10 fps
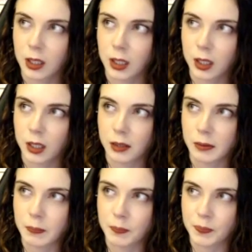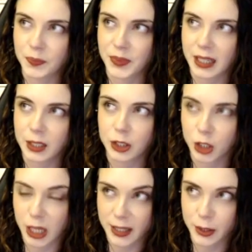Then in
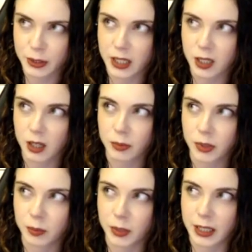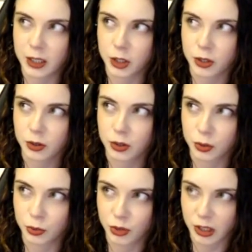January, I published
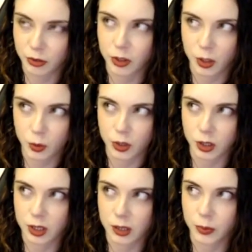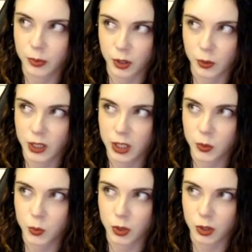the 5th Hollywood gossip book,
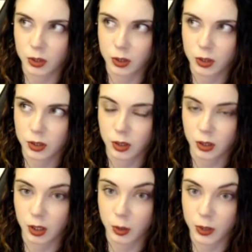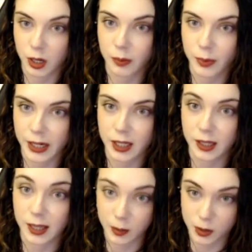which was Hollywood Heartbreak.
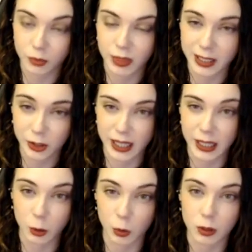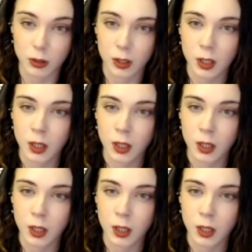And that was the really draining one.